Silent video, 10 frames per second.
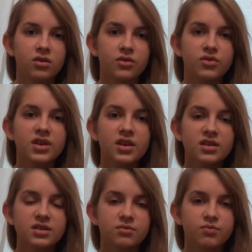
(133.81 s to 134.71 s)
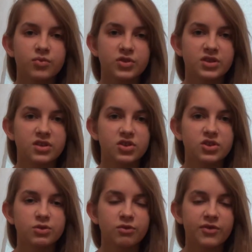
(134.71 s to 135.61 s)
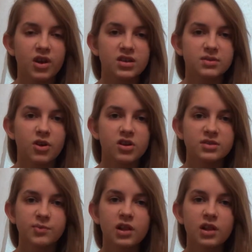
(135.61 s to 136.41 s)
Three kings' processions with Kaspars,